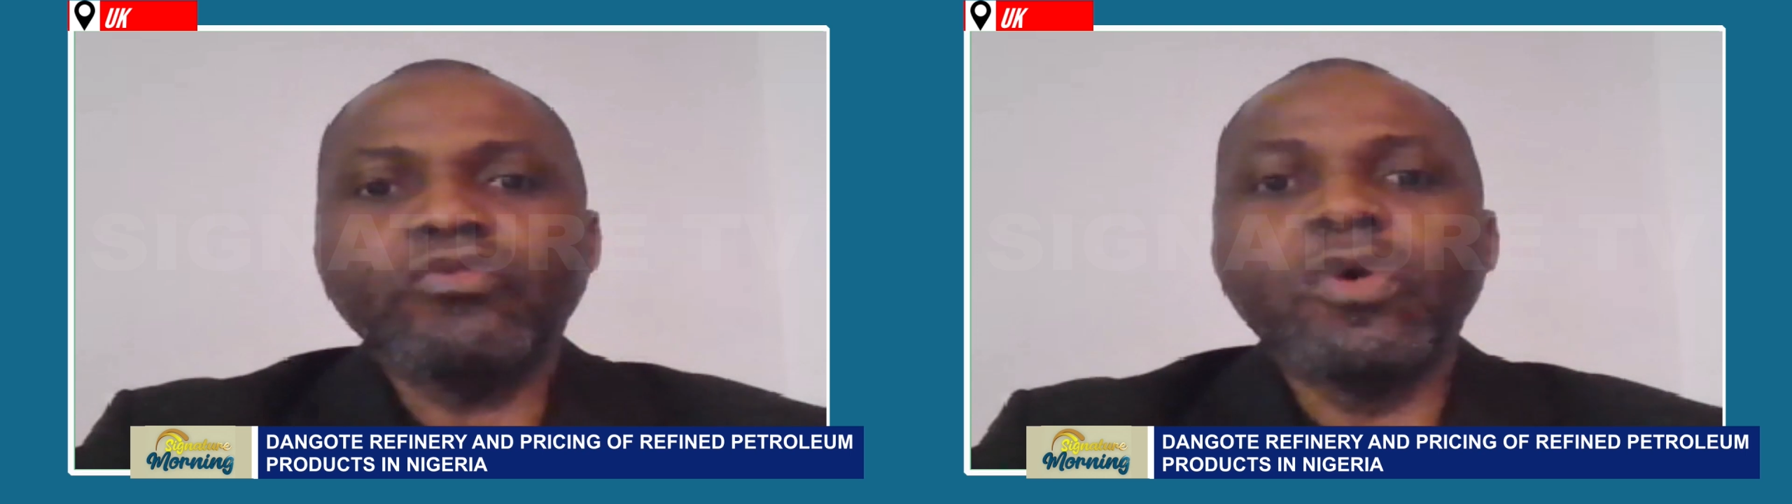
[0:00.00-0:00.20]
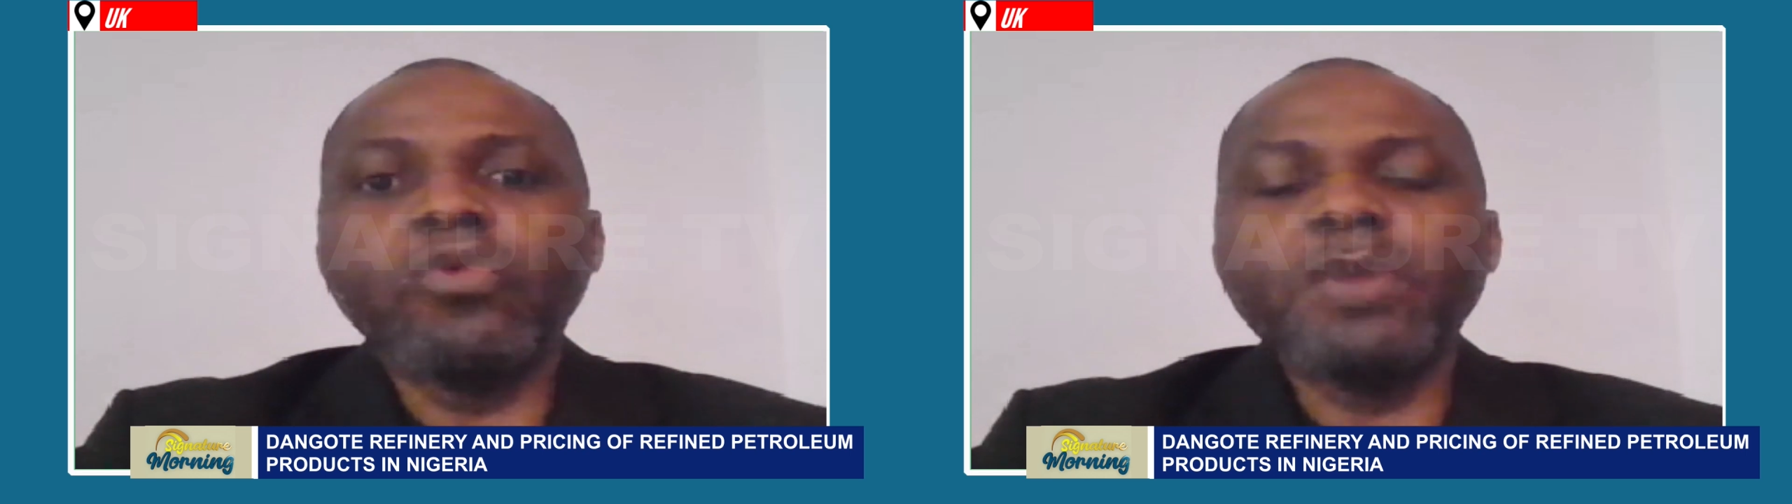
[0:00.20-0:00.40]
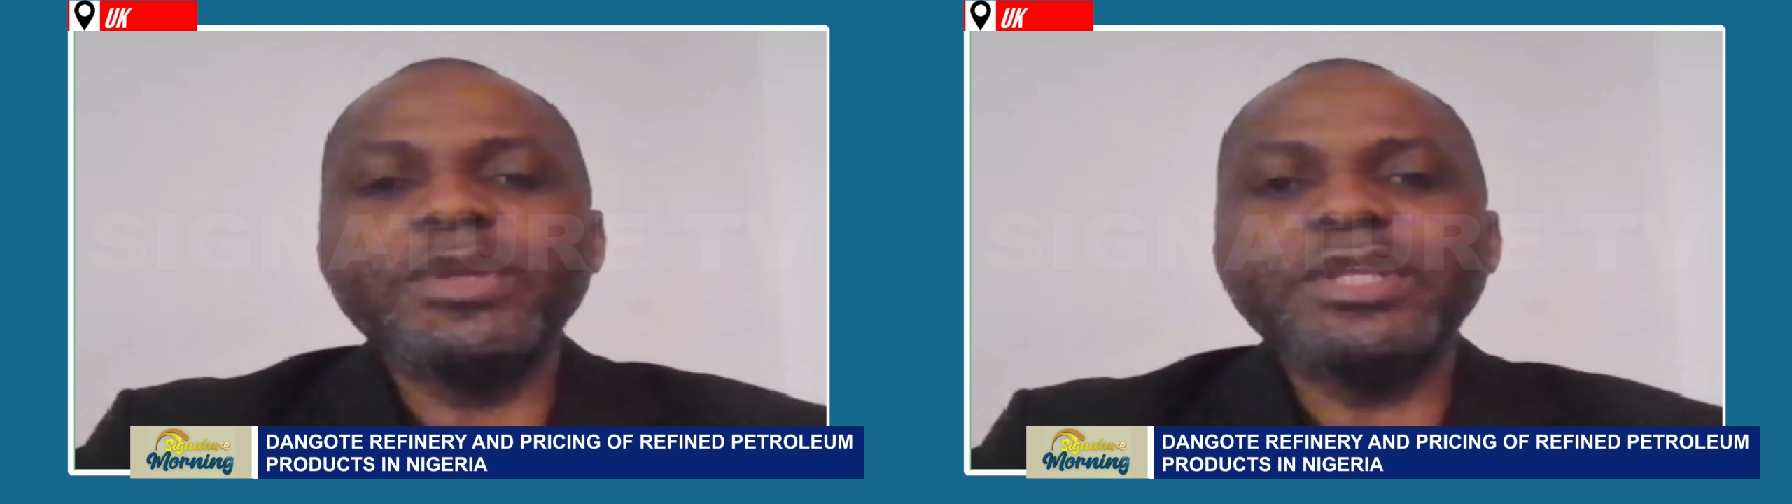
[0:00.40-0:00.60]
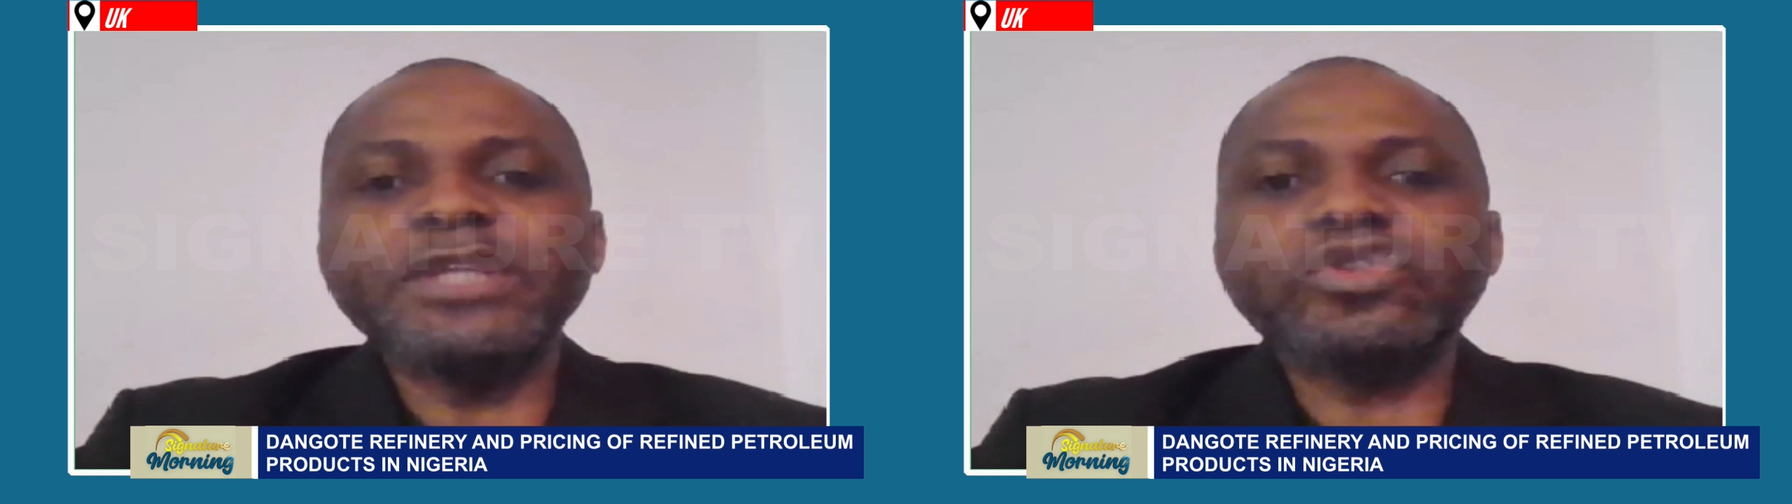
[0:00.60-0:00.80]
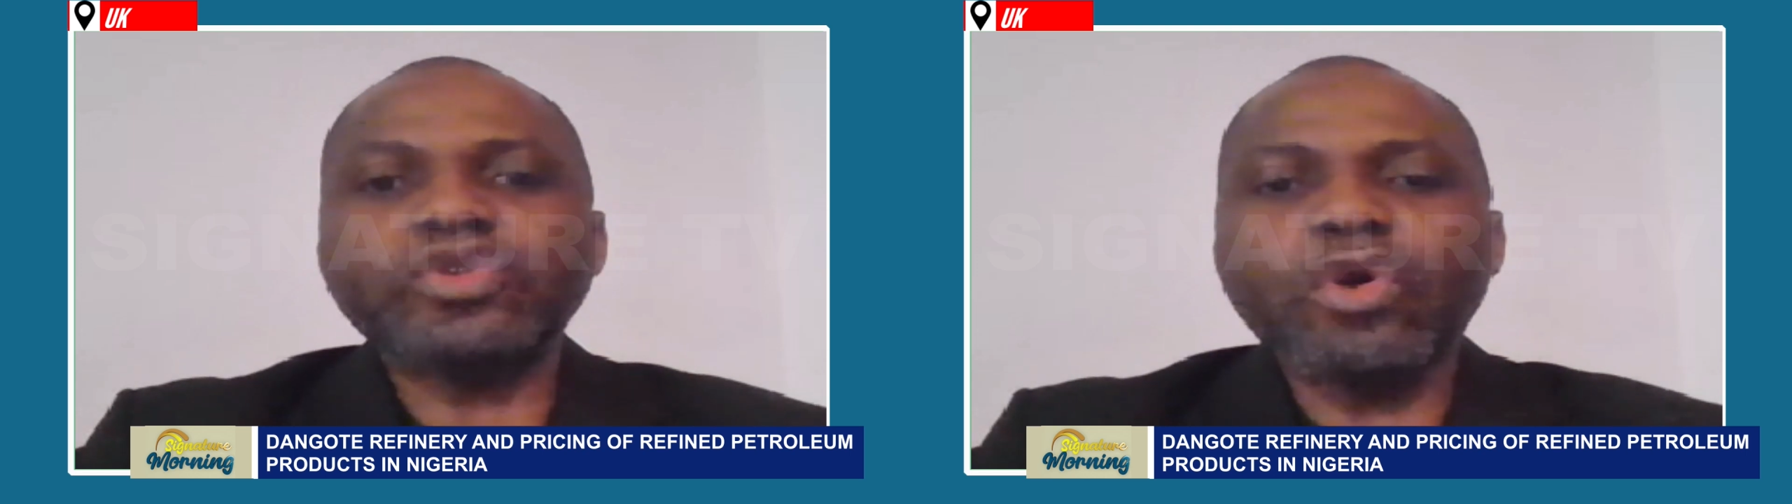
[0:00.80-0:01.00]
we will be
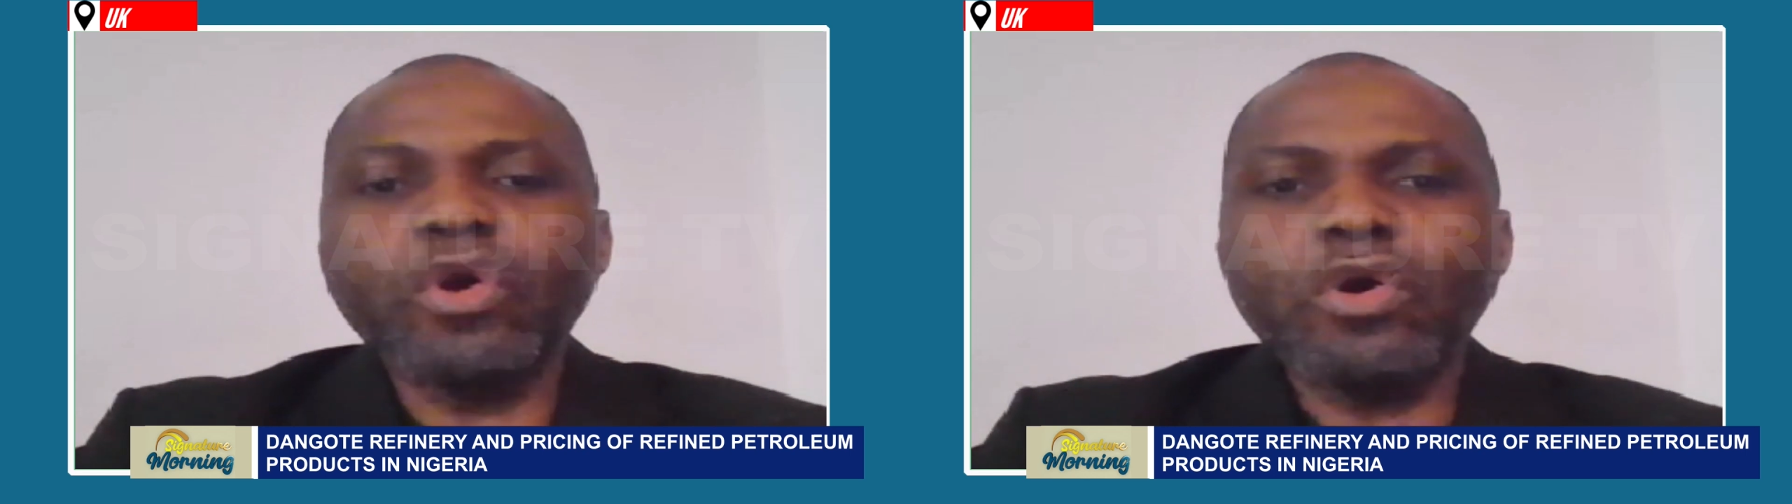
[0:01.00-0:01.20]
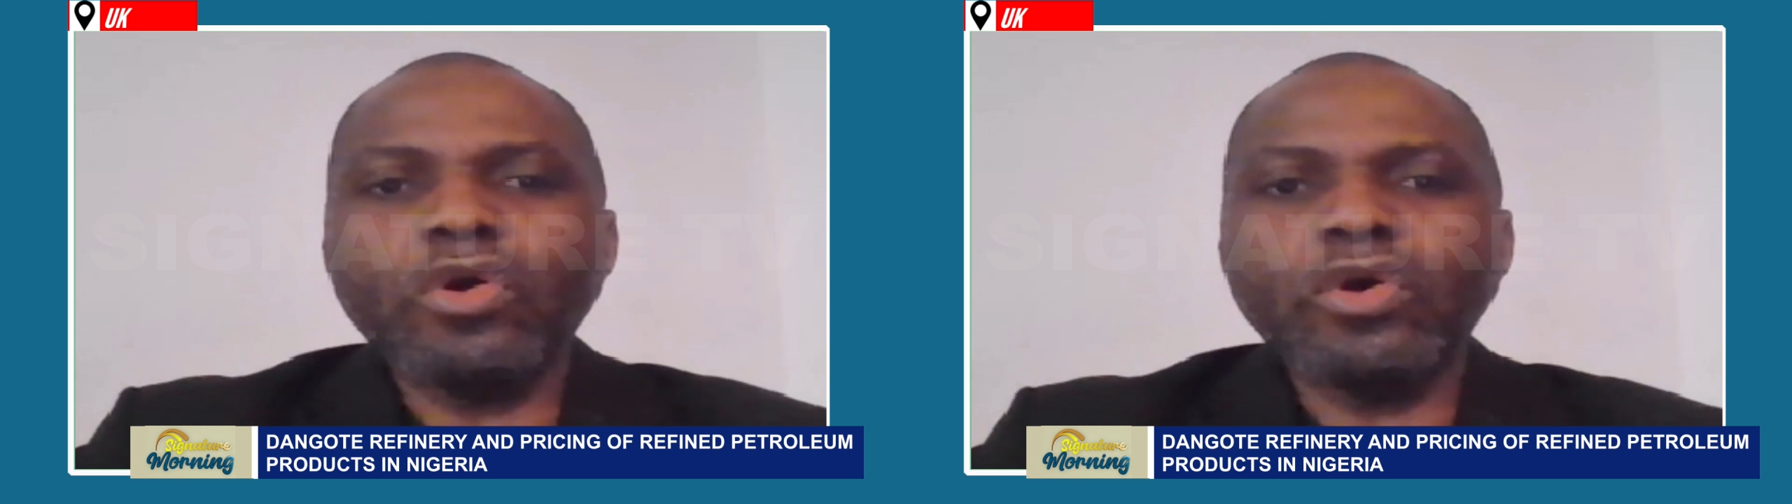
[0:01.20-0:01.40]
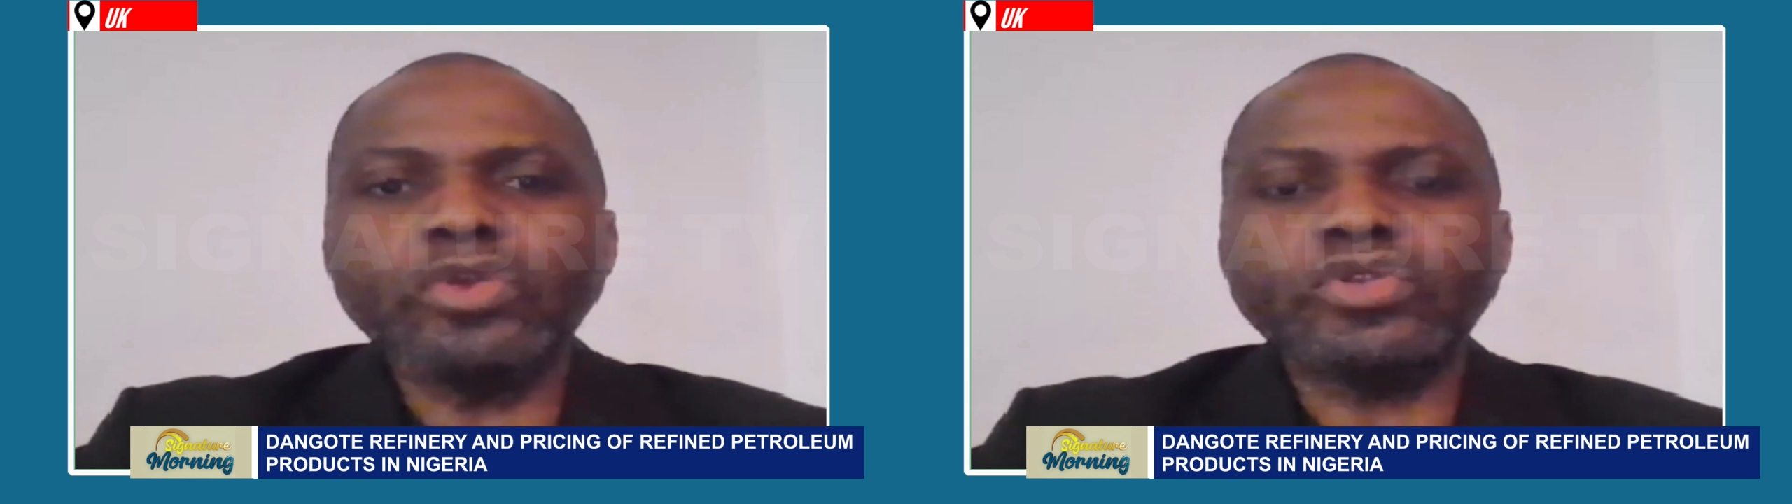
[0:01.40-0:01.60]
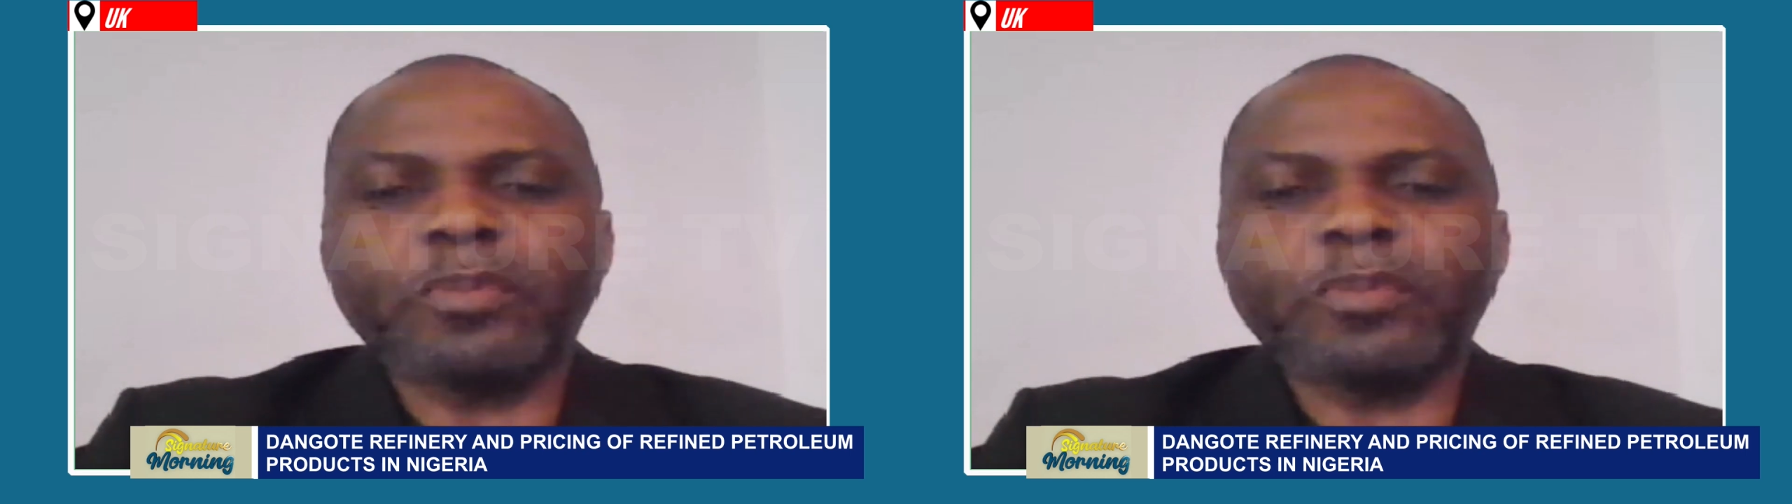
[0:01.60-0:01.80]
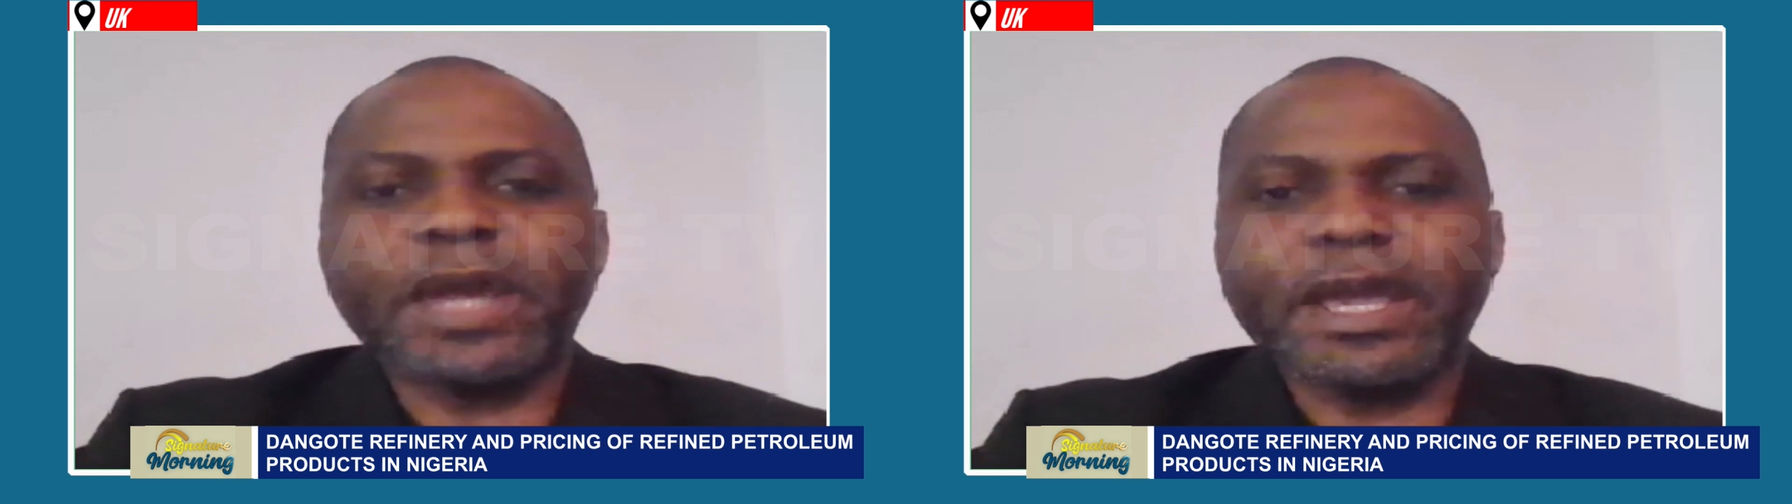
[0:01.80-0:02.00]
the sole
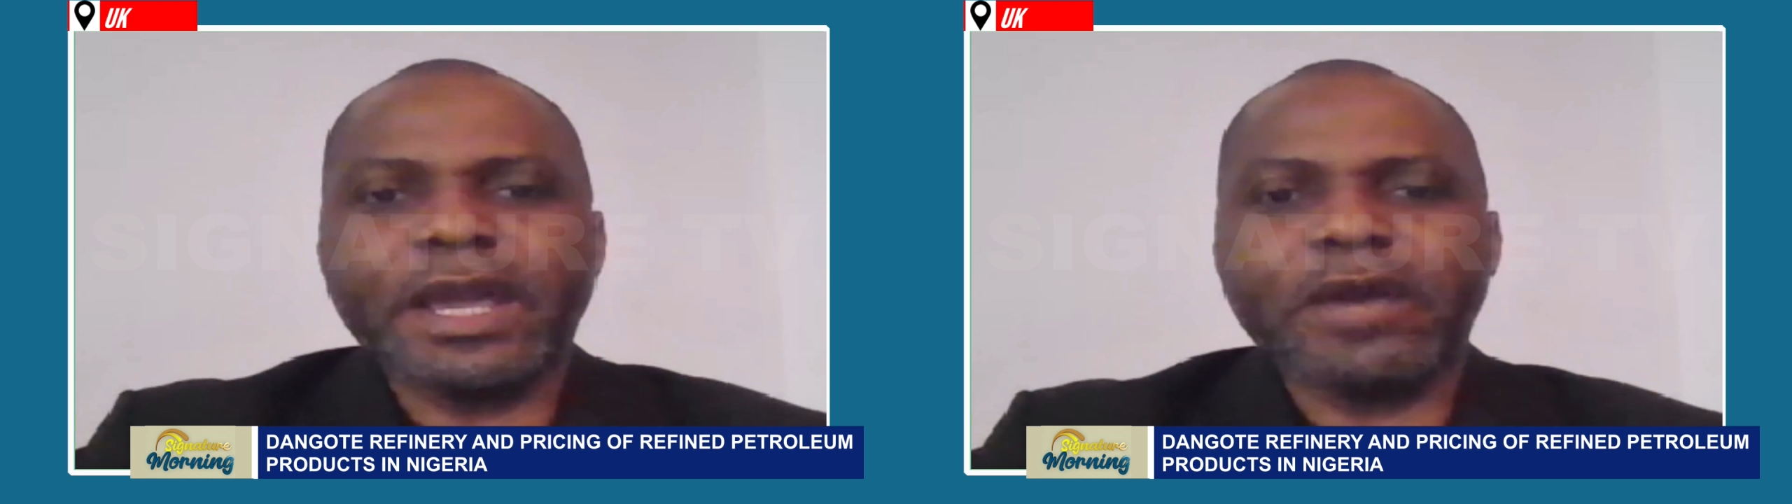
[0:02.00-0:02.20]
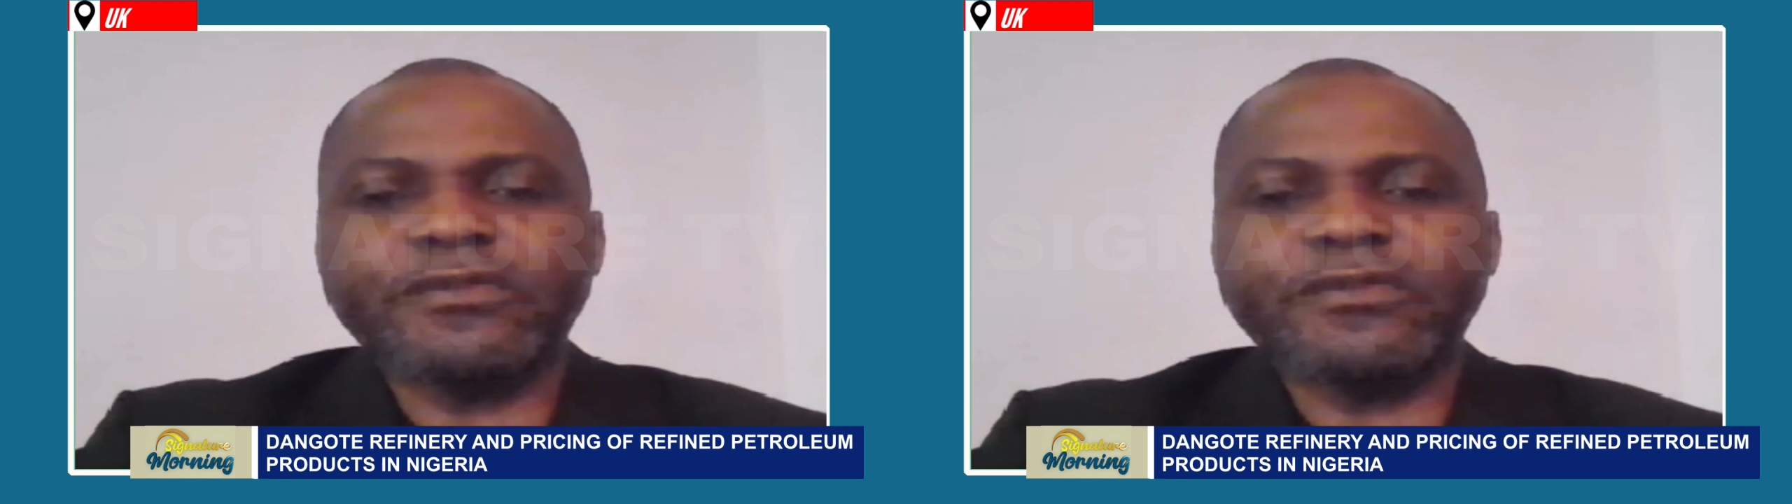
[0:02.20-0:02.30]
supplier